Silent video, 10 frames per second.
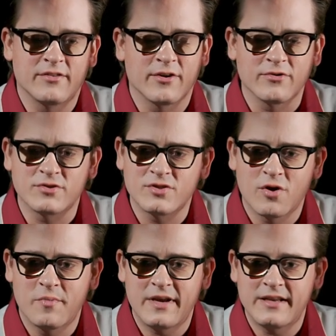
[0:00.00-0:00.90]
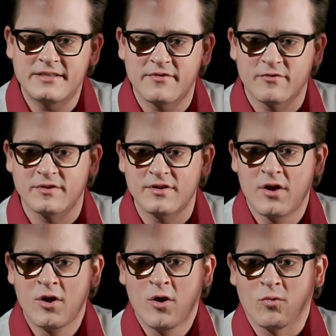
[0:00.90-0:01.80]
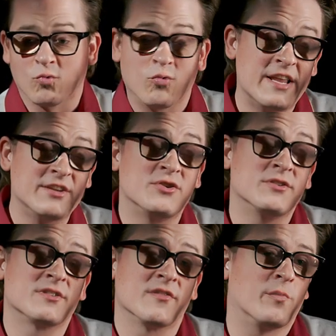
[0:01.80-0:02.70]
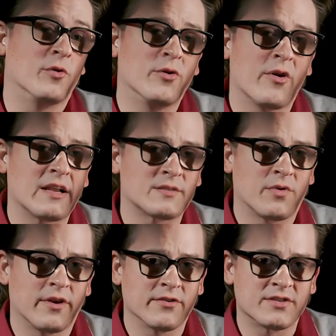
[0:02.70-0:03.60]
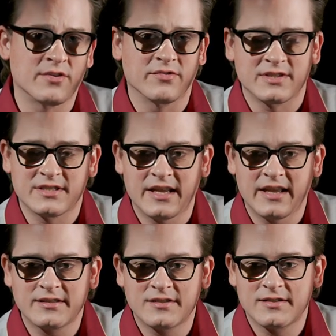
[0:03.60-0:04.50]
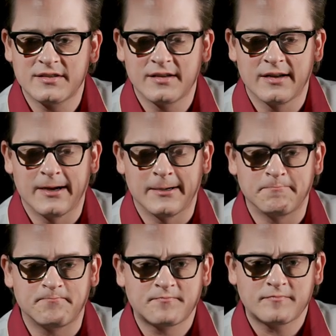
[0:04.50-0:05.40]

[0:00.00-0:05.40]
There are so many different regions of bluegrass players here in the States, um,